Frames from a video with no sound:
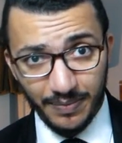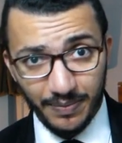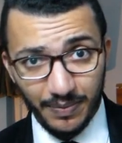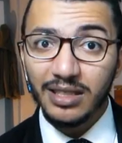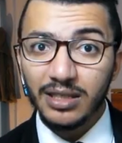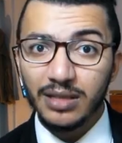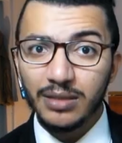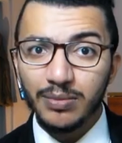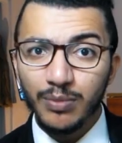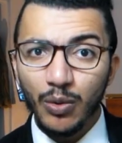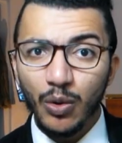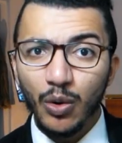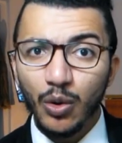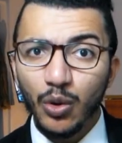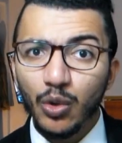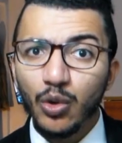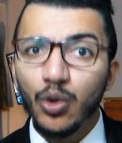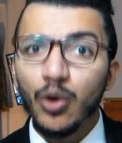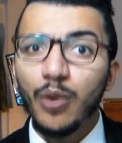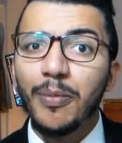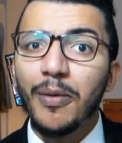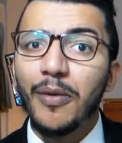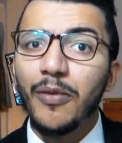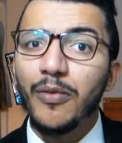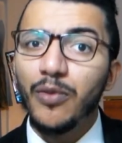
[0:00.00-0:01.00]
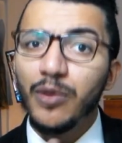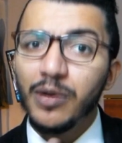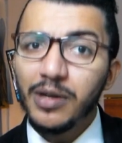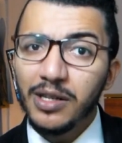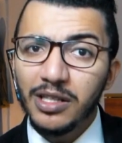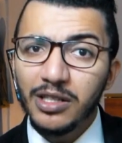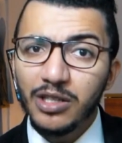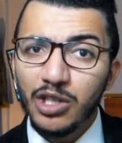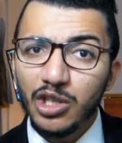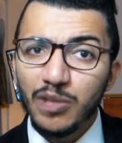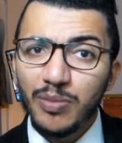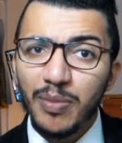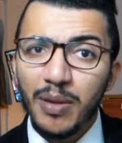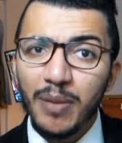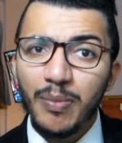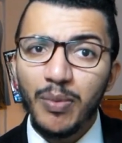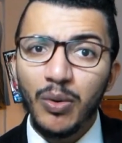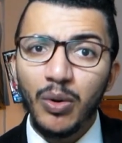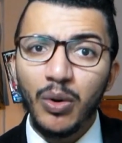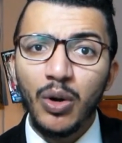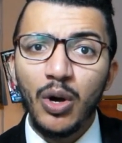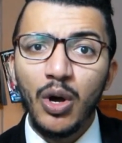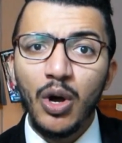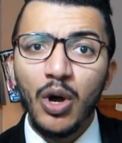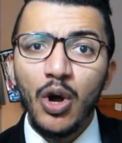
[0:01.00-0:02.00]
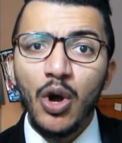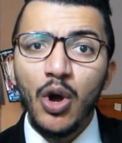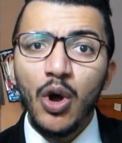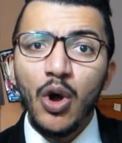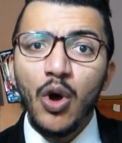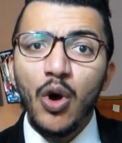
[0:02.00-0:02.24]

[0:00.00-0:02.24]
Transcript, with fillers: It's a small group of 100 people